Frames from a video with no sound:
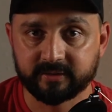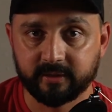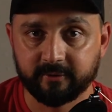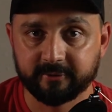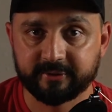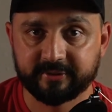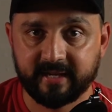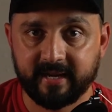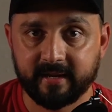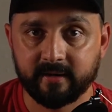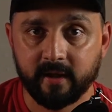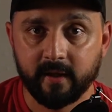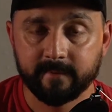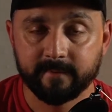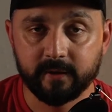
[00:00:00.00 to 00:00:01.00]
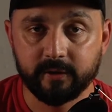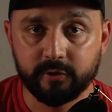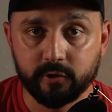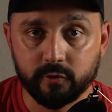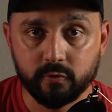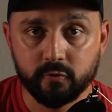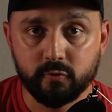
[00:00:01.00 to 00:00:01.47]
understand that
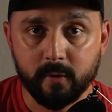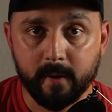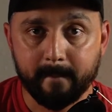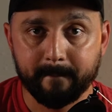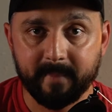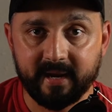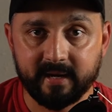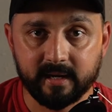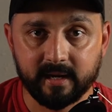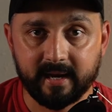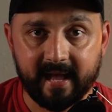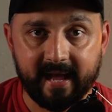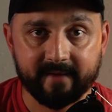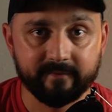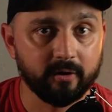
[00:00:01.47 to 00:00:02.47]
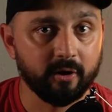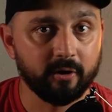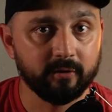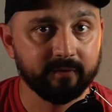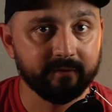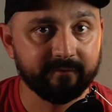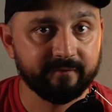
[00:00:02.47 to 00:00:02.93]
you may not have all
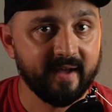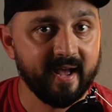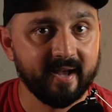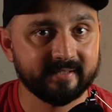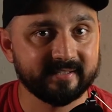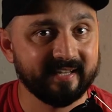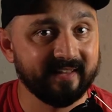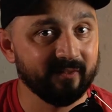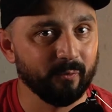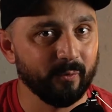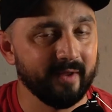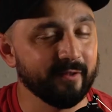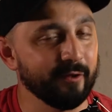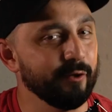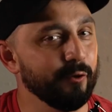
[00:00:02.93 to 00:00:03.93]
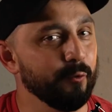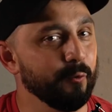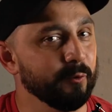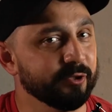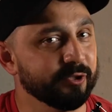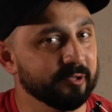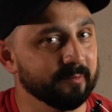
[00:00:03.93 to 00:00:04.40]
of the facts in the way that you
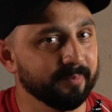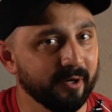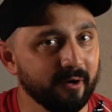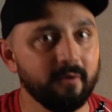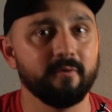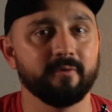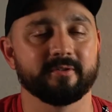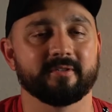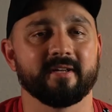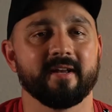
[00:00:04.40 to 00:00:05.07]
suppose